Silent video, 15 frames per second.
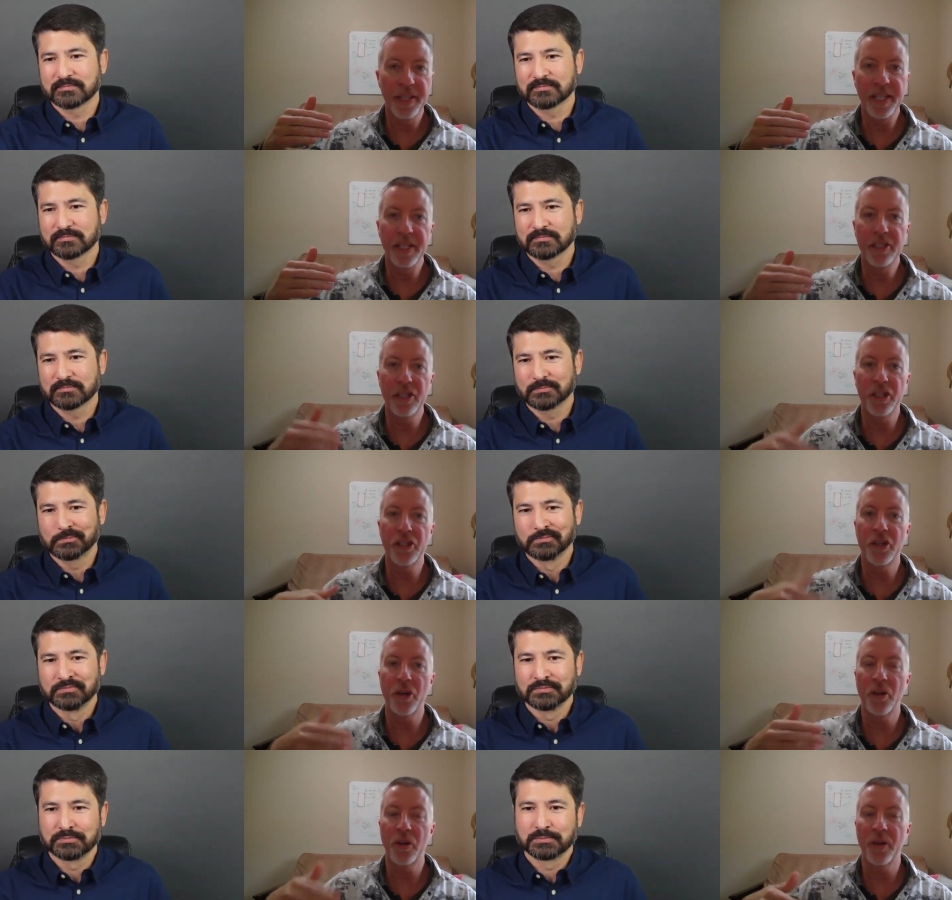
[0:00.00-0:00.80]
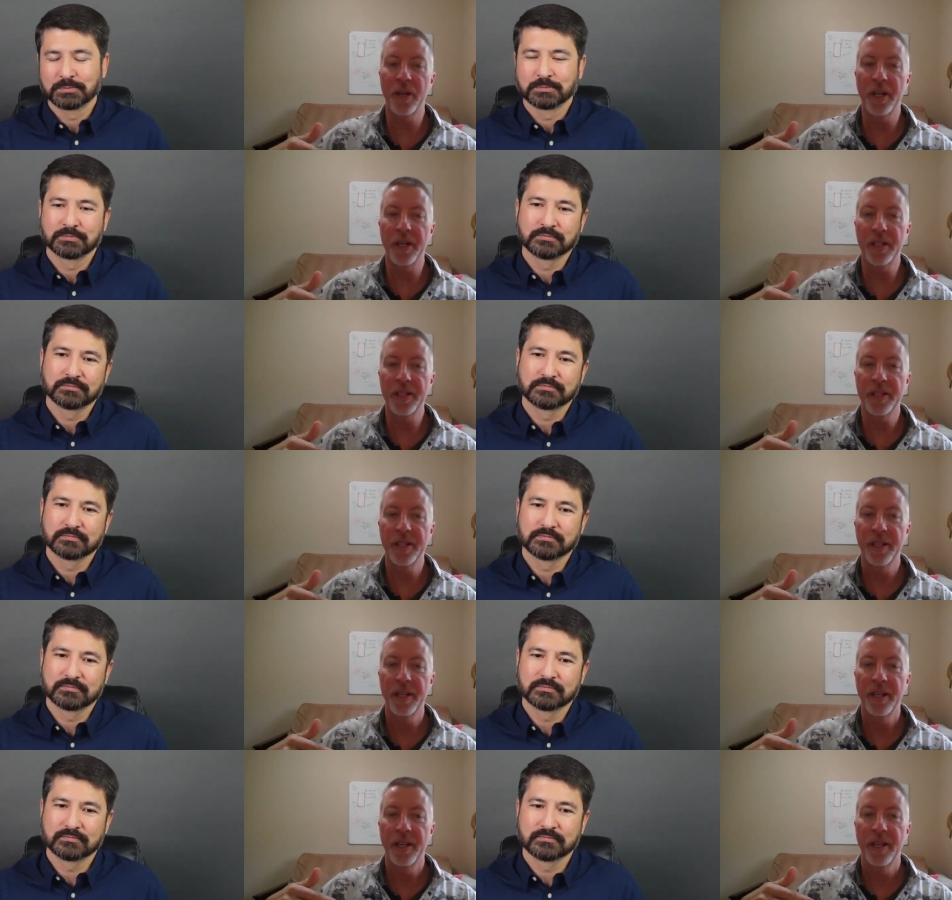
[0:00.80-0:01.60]

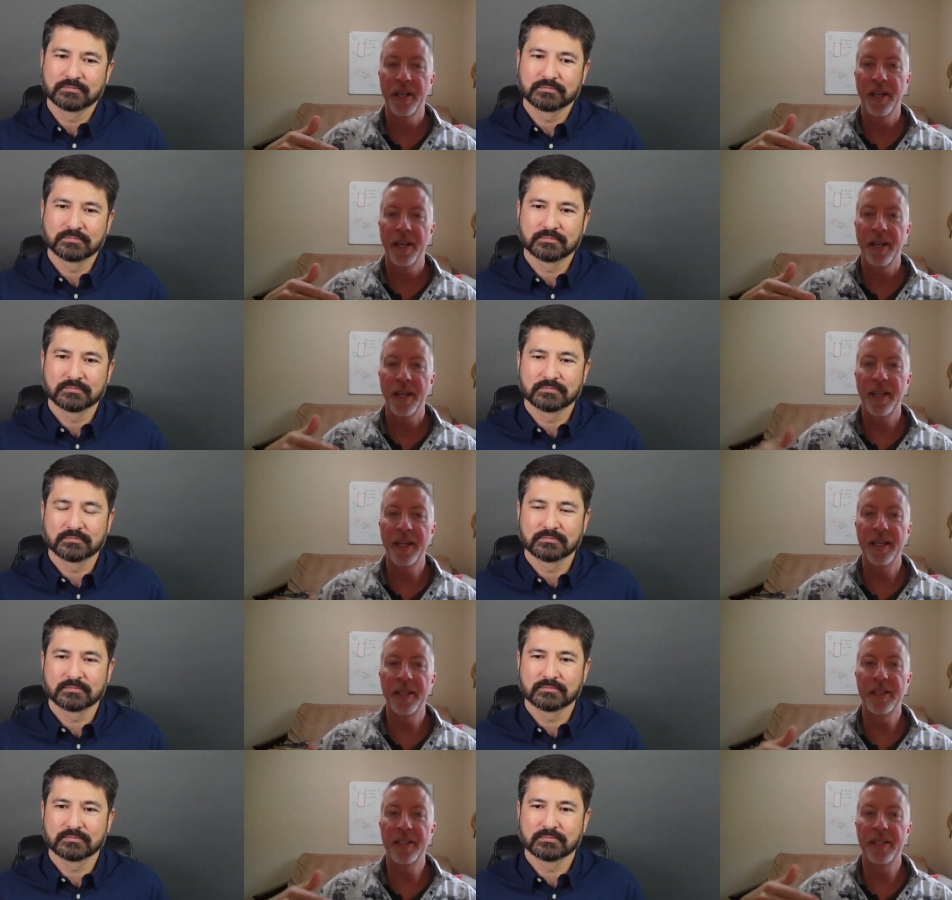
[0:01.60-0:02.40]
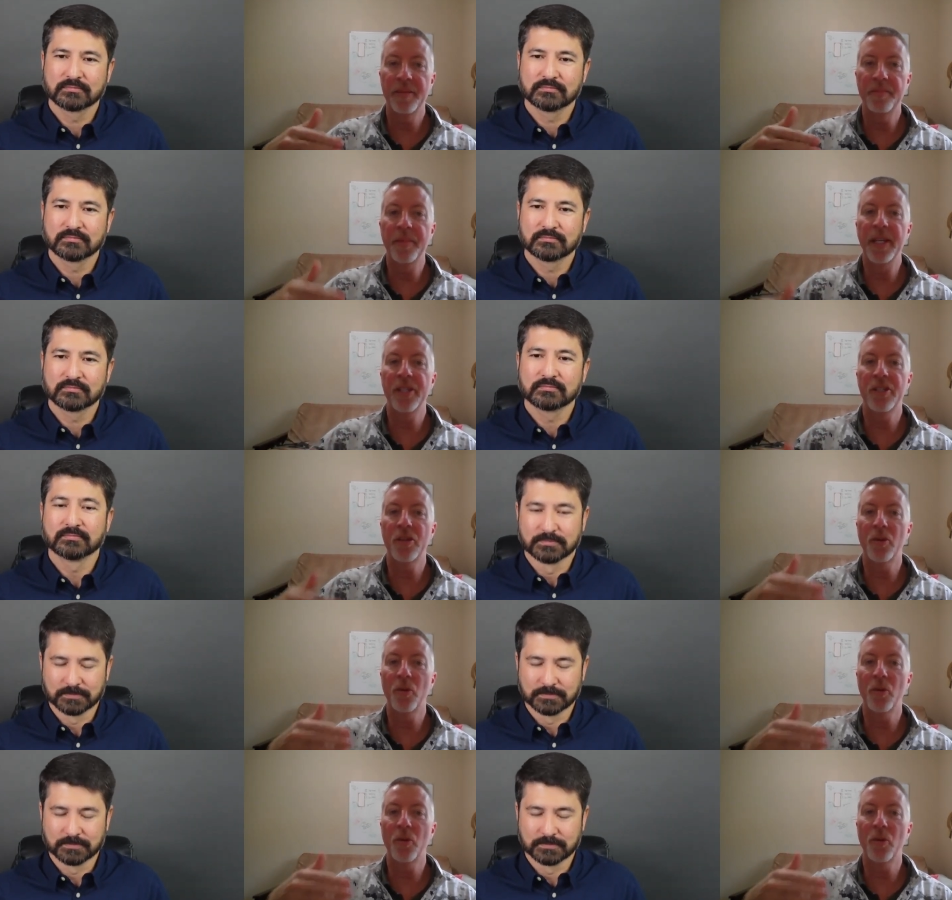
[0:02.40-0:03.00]
Speaker 1: deterrent is me as an